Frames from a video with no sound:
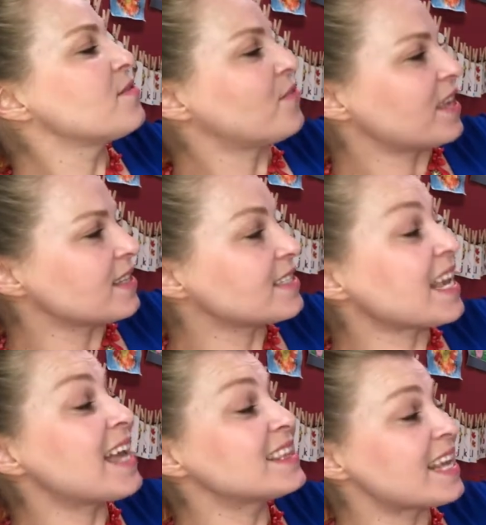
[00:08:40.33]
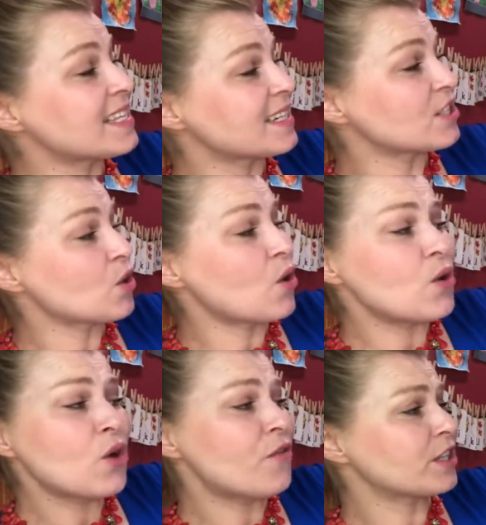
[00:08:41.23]
fields, and deserts
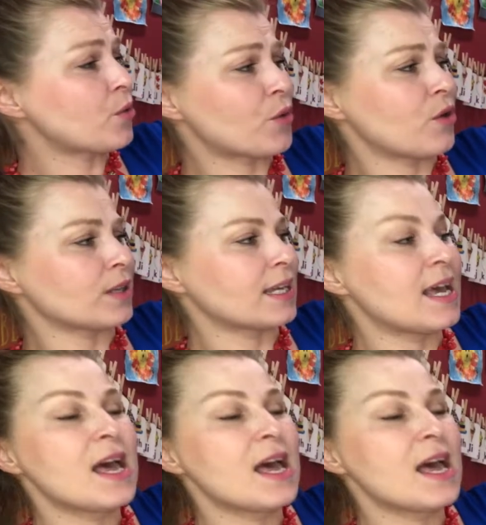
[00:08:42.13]
all over the world.